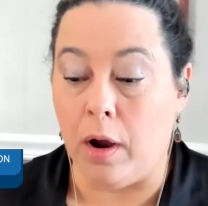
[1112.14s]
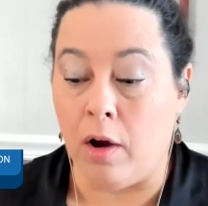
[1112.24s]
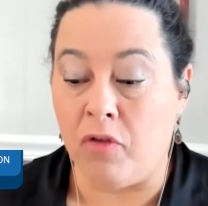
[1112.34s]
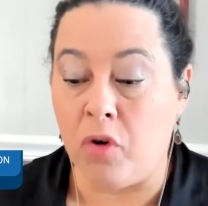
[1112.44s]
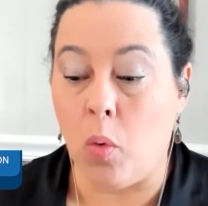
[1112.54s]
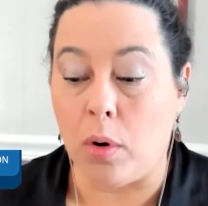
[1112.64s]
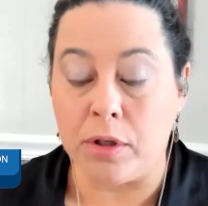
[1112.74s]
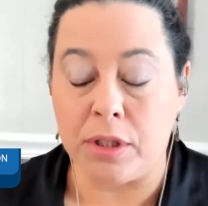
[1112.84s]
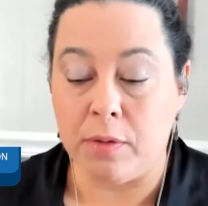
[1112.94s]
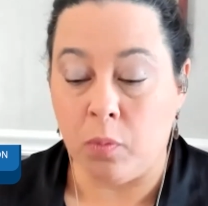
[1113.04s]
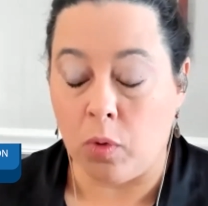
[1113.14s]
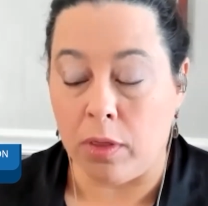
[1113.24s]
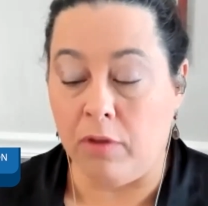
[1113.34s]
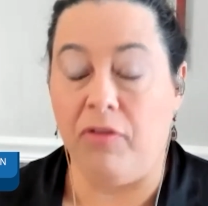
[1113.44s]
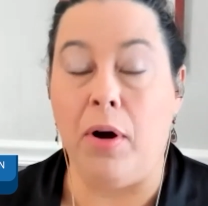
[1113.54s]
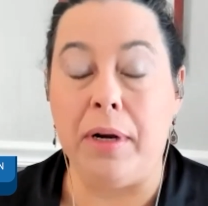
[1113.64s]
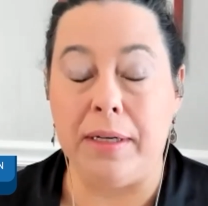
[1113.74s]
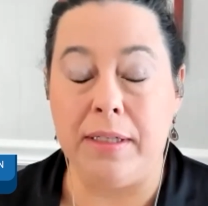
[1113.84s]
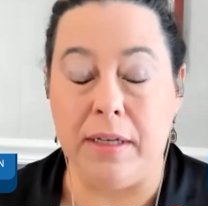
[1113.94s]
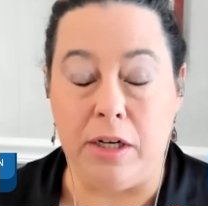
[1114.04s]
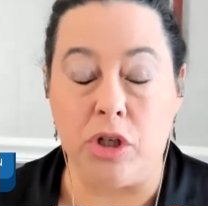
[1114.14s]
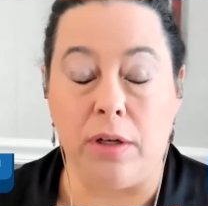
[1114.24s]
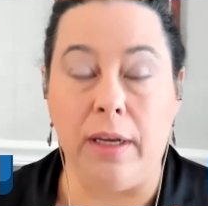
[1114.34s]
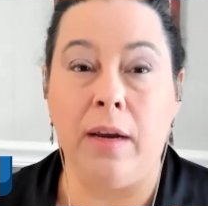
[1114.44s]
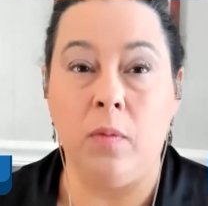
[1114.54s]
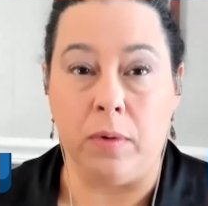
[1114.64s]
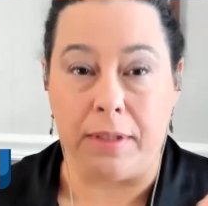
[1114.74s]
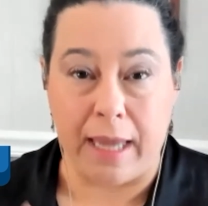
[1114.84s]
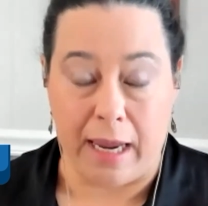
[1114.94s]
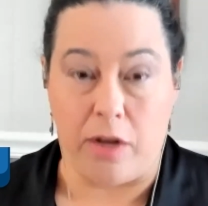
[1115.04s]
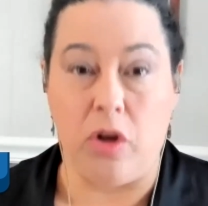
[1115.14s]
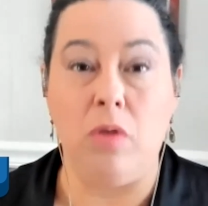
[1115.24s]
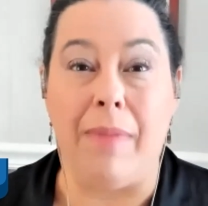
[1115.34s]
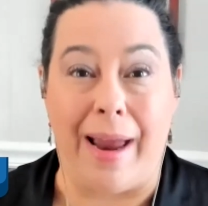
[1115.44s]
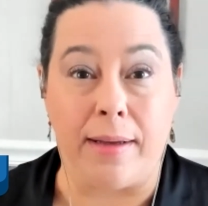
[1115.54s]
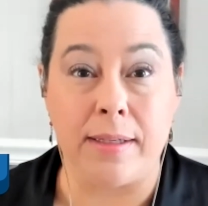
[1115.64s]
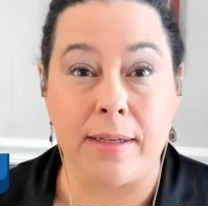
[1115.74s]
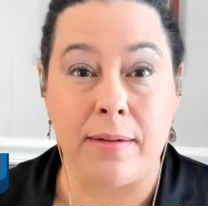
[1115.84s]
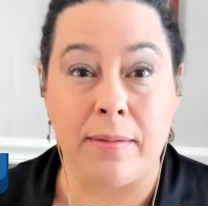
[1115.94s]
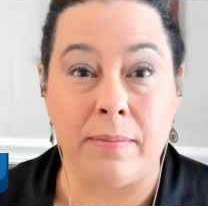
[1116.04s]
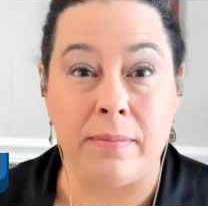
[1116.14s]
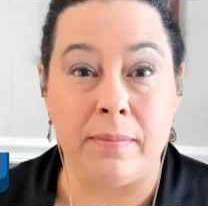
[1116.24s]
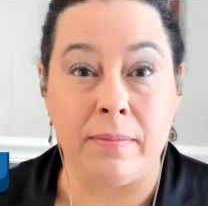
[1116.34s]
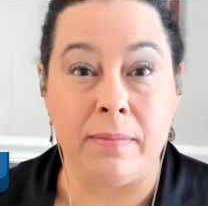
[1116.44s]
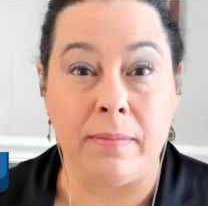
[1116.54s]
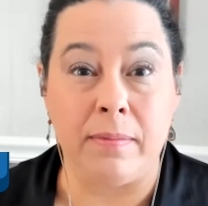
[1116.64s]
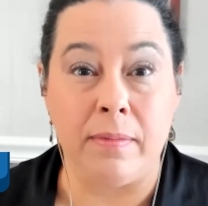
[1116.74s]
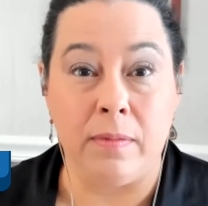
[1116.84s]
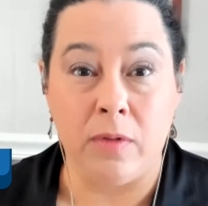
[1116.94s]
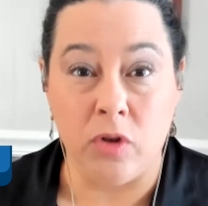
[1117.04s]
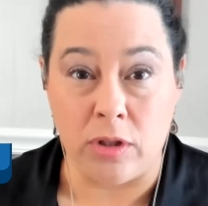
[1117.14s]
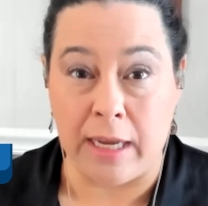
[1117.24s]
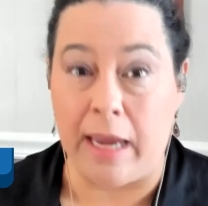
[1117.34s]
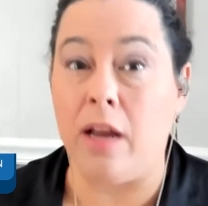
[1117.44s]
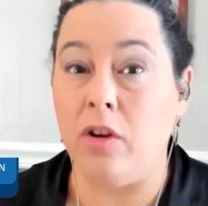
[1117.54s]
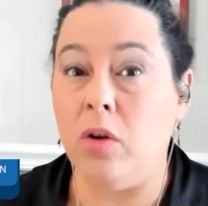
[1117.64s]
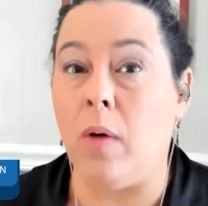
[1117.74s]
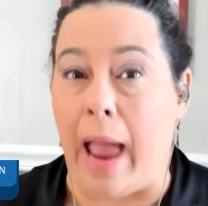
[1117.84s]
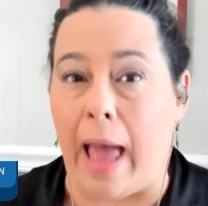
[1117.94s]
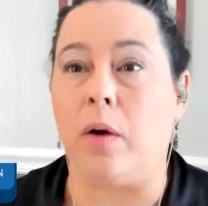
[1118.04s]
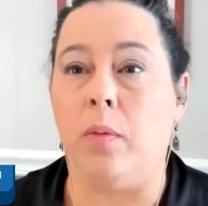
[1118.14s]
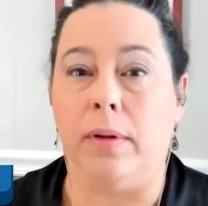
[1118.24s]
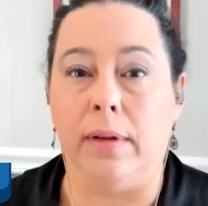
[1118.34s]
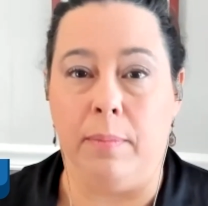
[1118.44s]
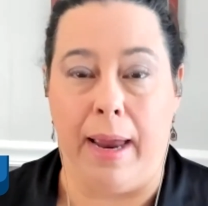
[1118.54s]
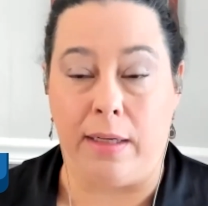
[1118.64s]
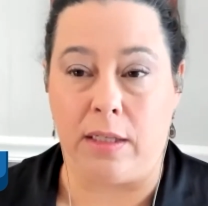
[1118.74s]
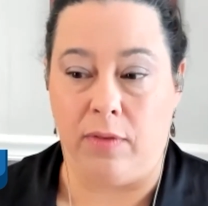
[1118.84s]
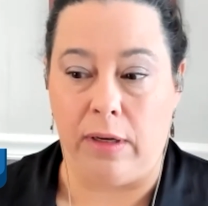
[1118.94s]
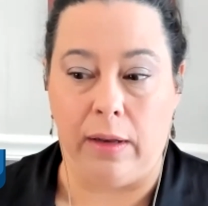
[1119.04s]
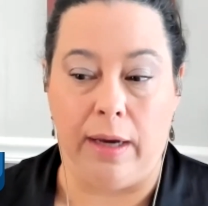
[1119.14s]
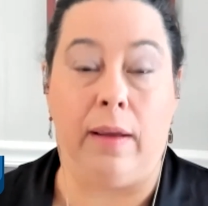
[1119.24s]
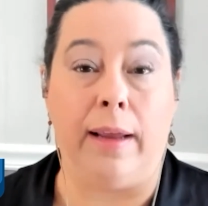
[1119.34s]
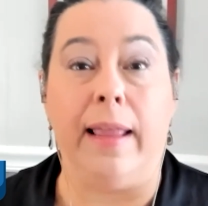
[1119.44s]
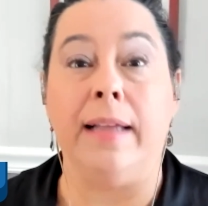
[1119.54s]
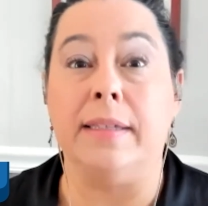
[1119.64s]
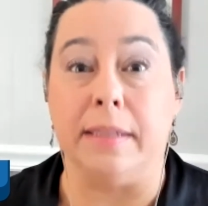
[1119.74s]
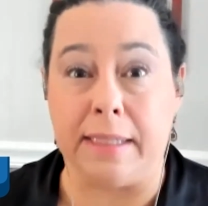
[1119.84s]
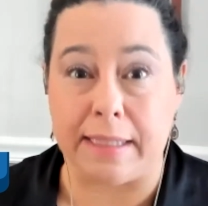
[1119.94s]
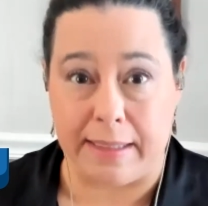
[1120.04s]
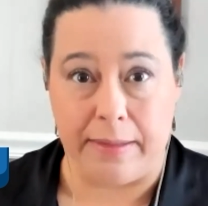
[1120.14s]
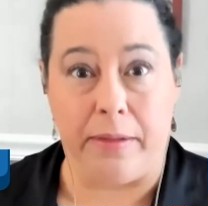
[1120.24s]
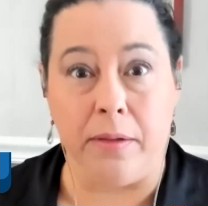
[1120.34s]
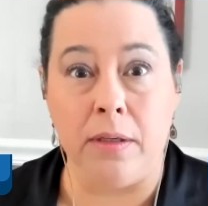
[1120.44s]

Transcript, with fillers: of course, the focus initially was can you mask? Can you adequately mask ventilate? Like that's a skill